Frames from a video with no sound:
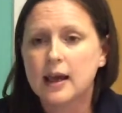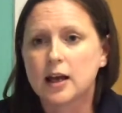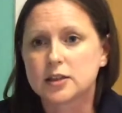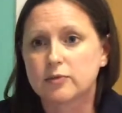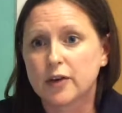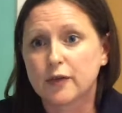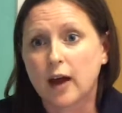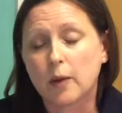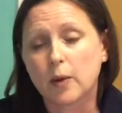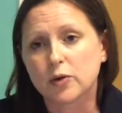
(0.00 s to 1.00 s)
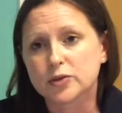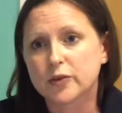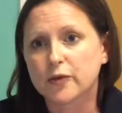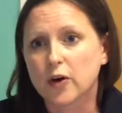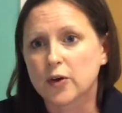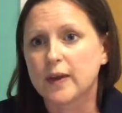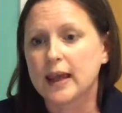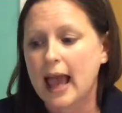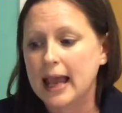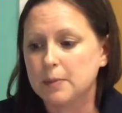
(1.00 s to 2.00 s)
As a rough guide, we also follow
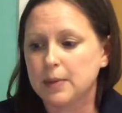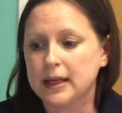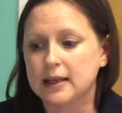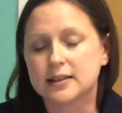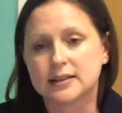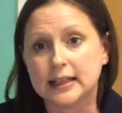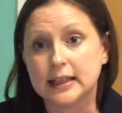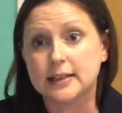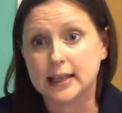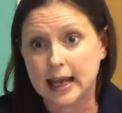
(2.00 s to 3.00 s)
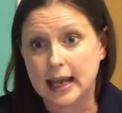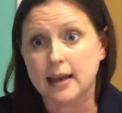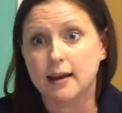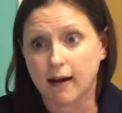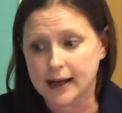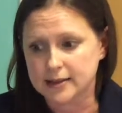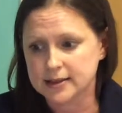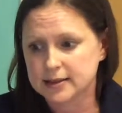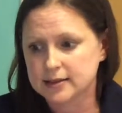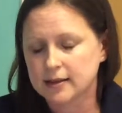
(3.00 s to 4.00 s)
the ABCDE
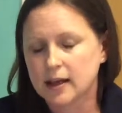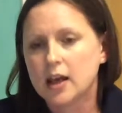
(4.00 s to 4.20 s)
guidance.